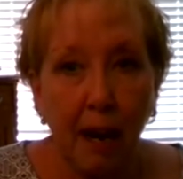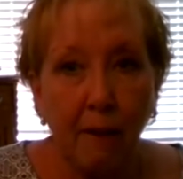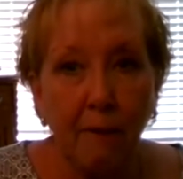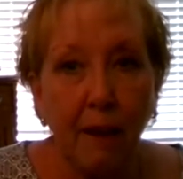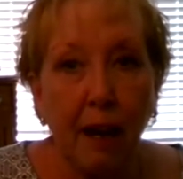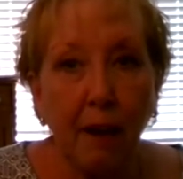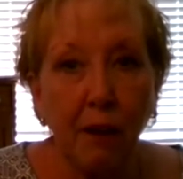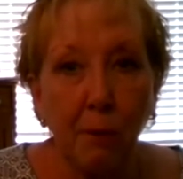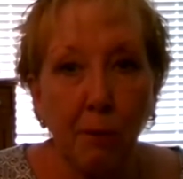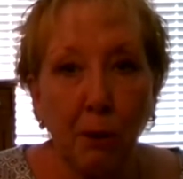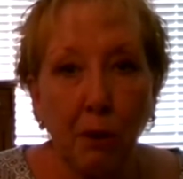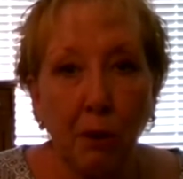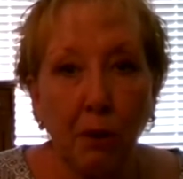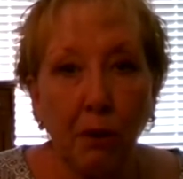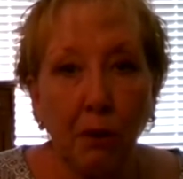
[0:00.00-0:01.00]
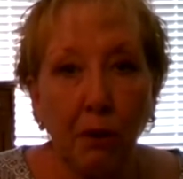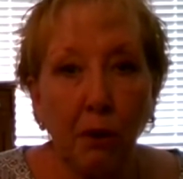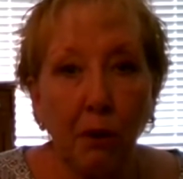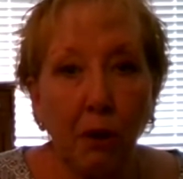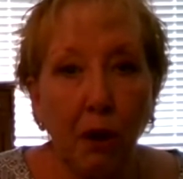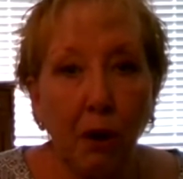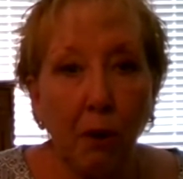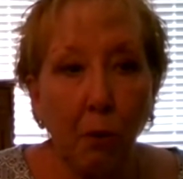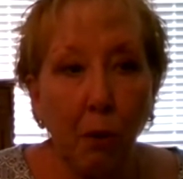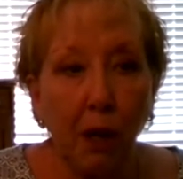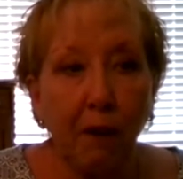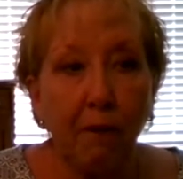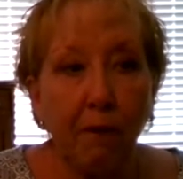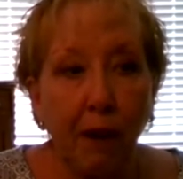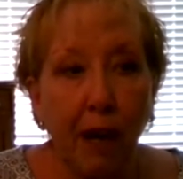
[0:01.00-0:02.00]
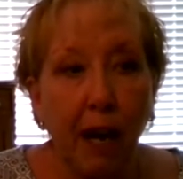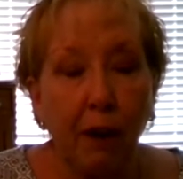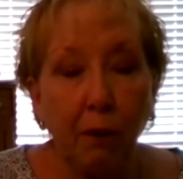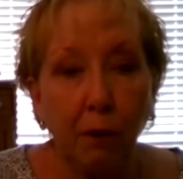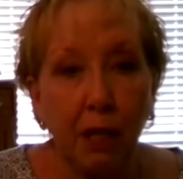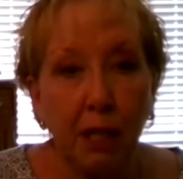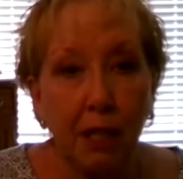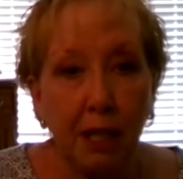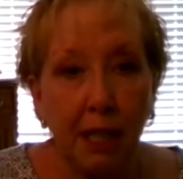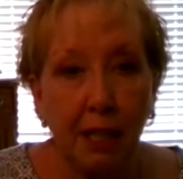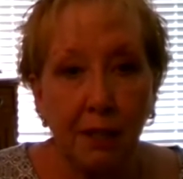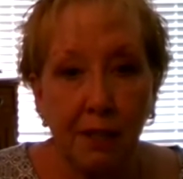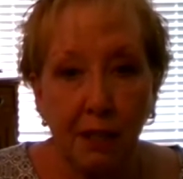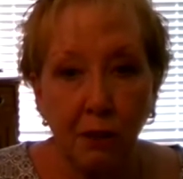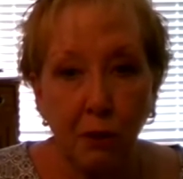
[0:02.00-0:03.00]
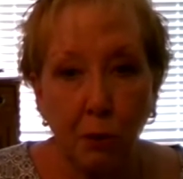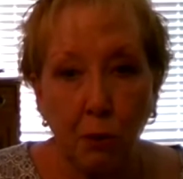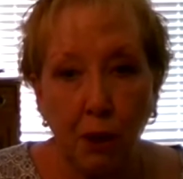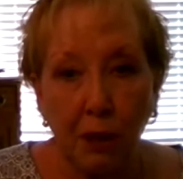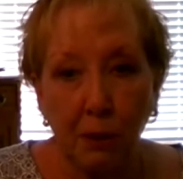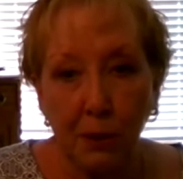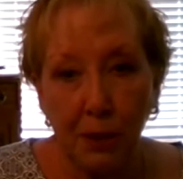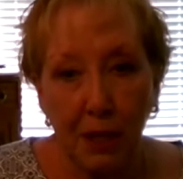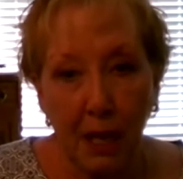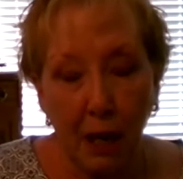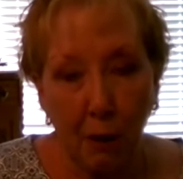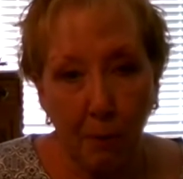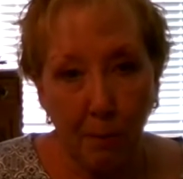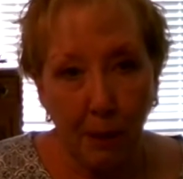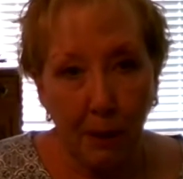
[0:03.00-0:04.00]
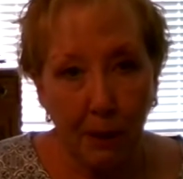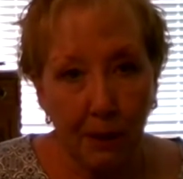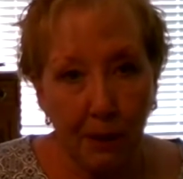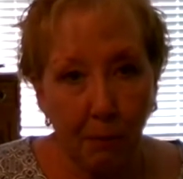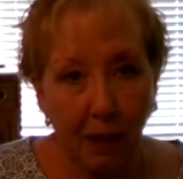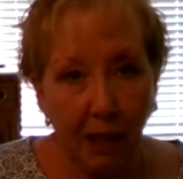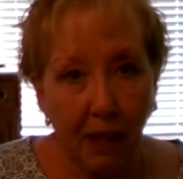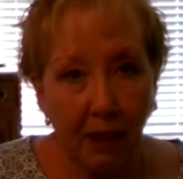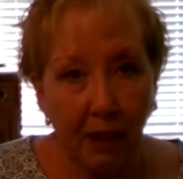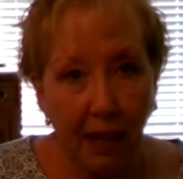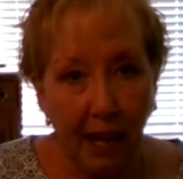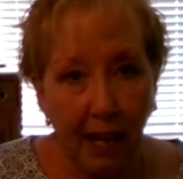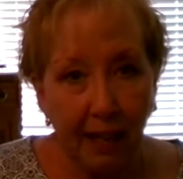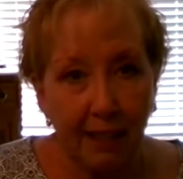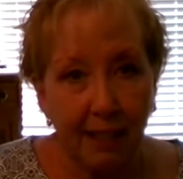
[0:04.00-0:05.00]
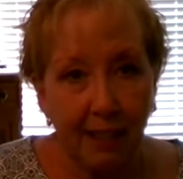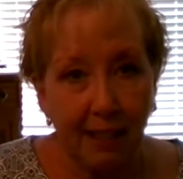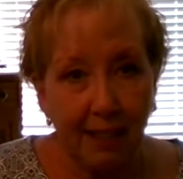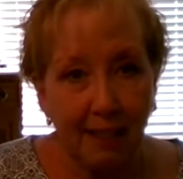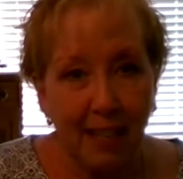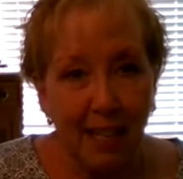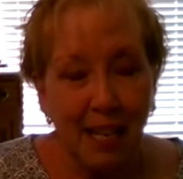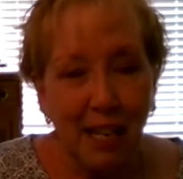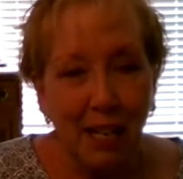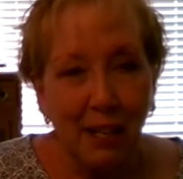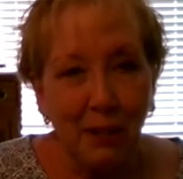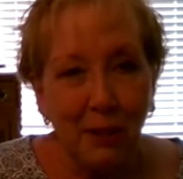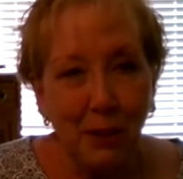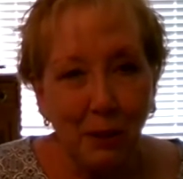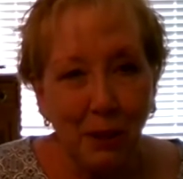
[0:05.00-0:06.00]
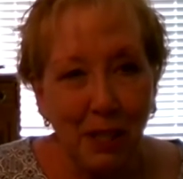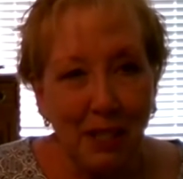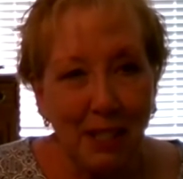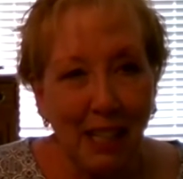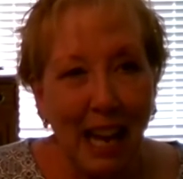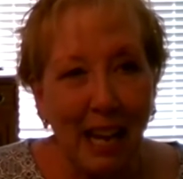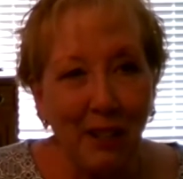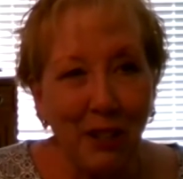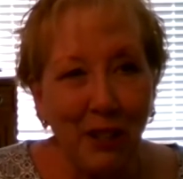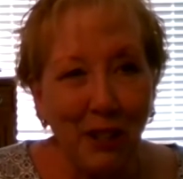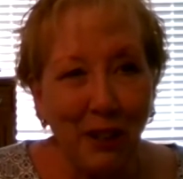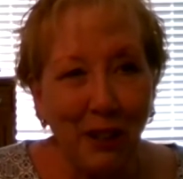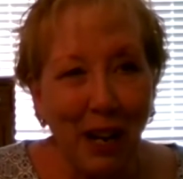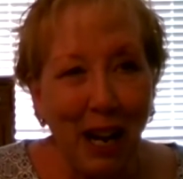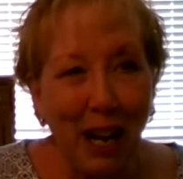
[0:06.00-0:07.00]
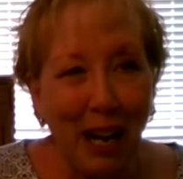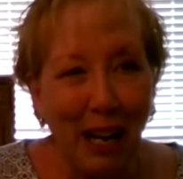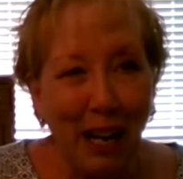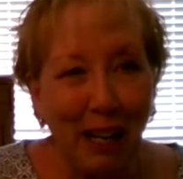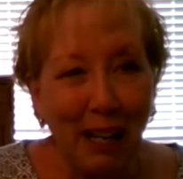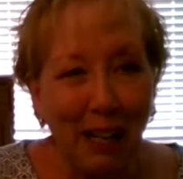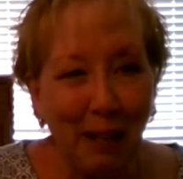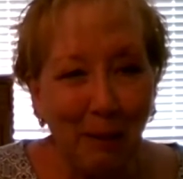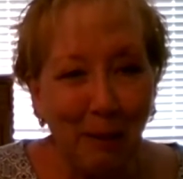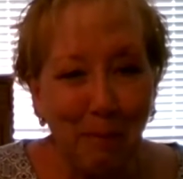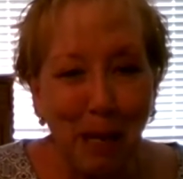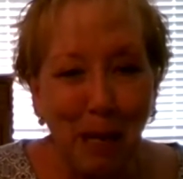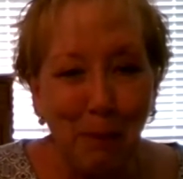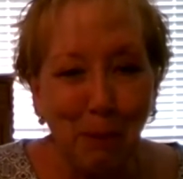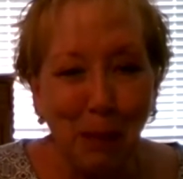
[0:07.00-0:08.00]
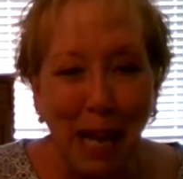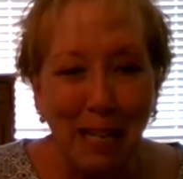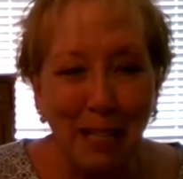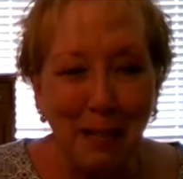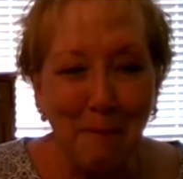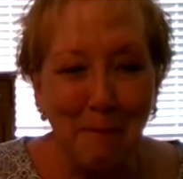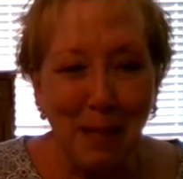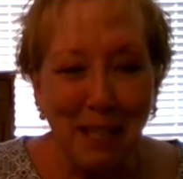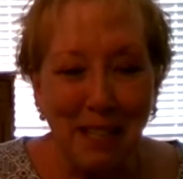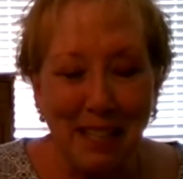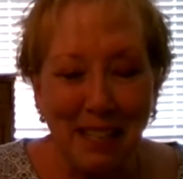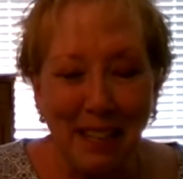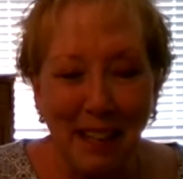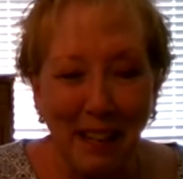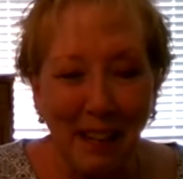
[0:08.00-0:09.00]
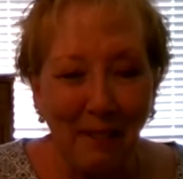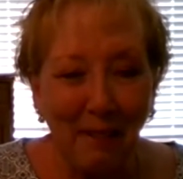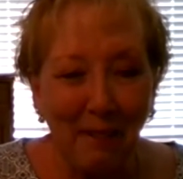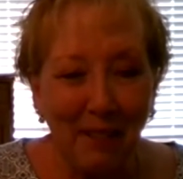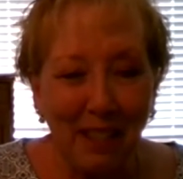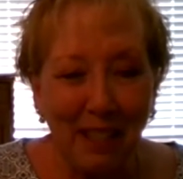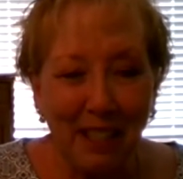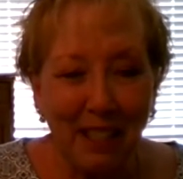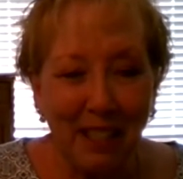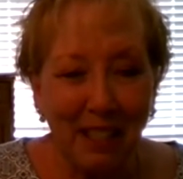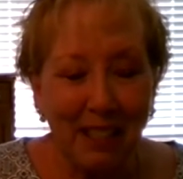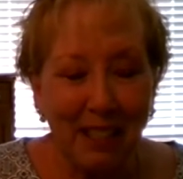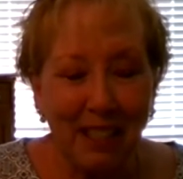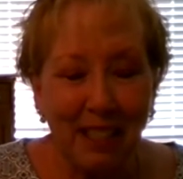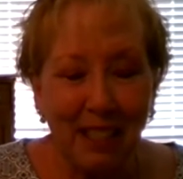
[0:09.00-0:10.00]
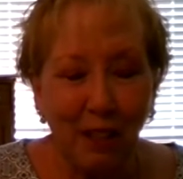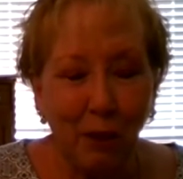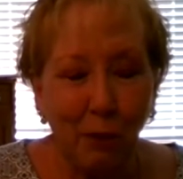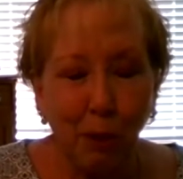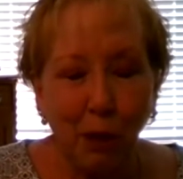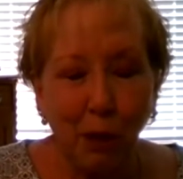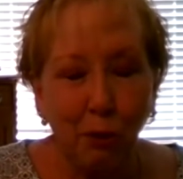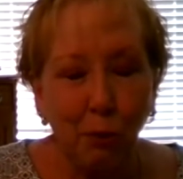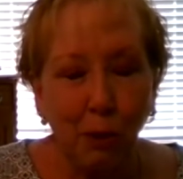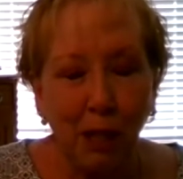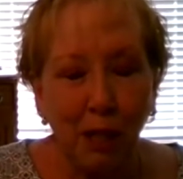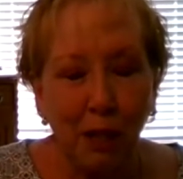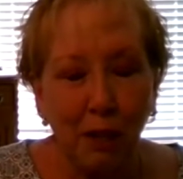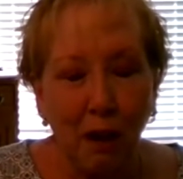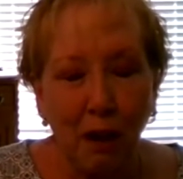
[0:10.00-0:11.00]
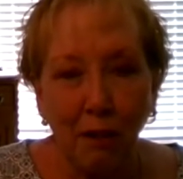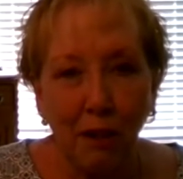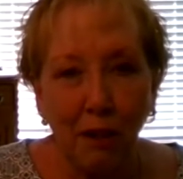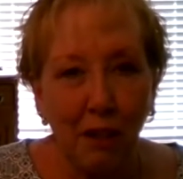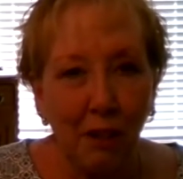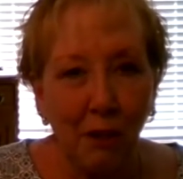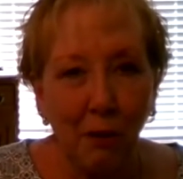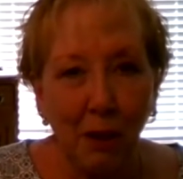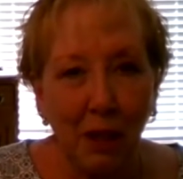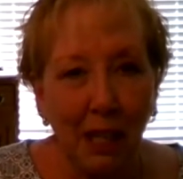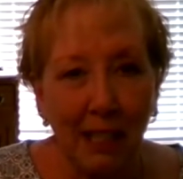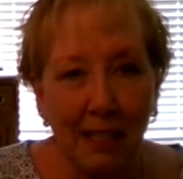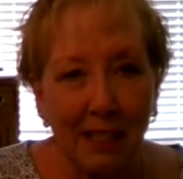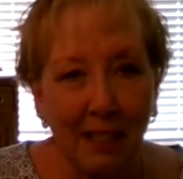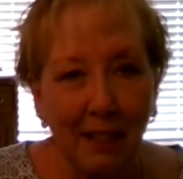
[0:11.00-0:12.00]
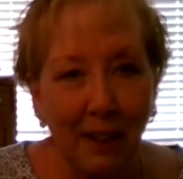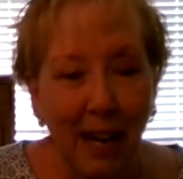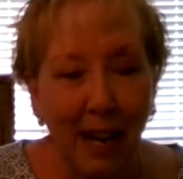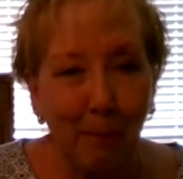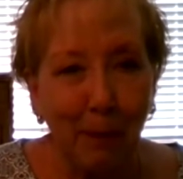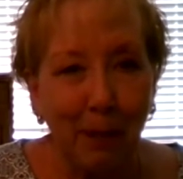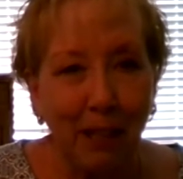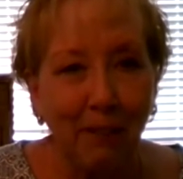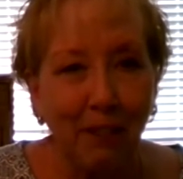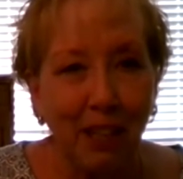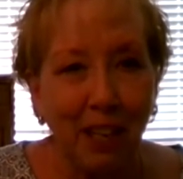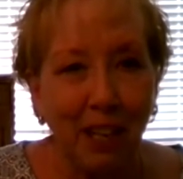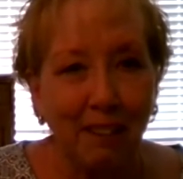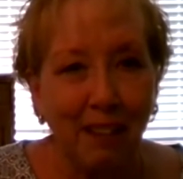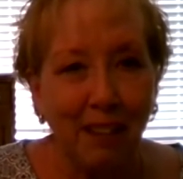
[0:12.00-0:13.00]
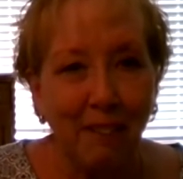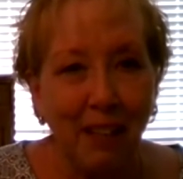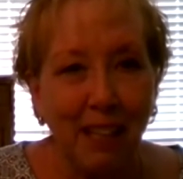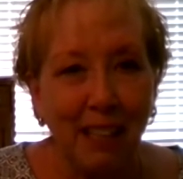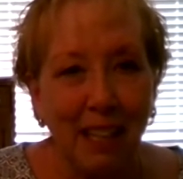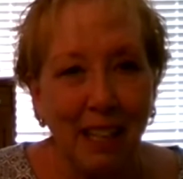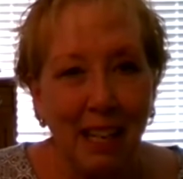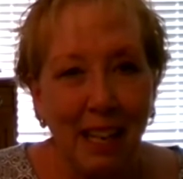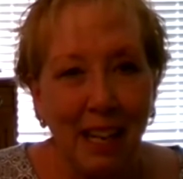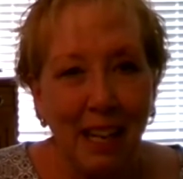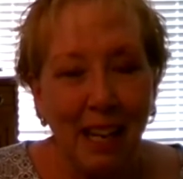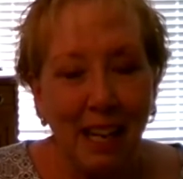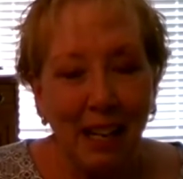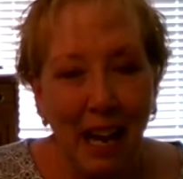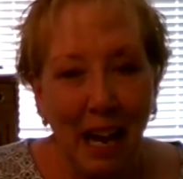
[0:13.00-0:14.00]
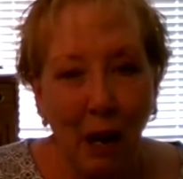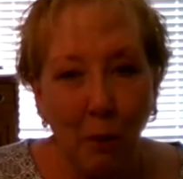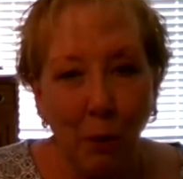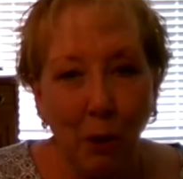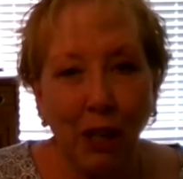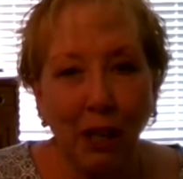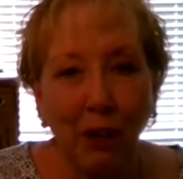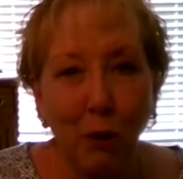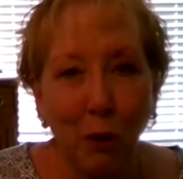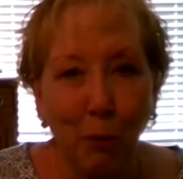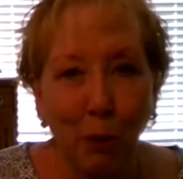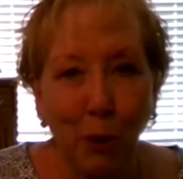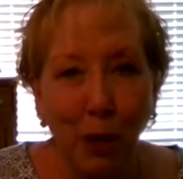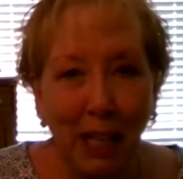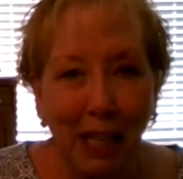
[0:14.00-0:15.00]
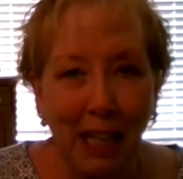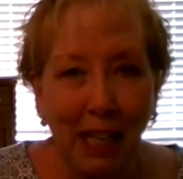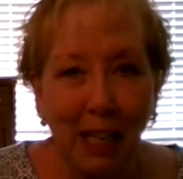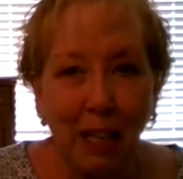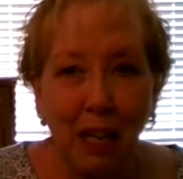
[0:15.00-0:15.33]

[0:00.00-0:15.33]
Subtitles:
valuable we found the essential oils to help us with that. And so this last year I made platinum, and I'm just thrilled with all the new things that are happening with Young Living and how we're incorporating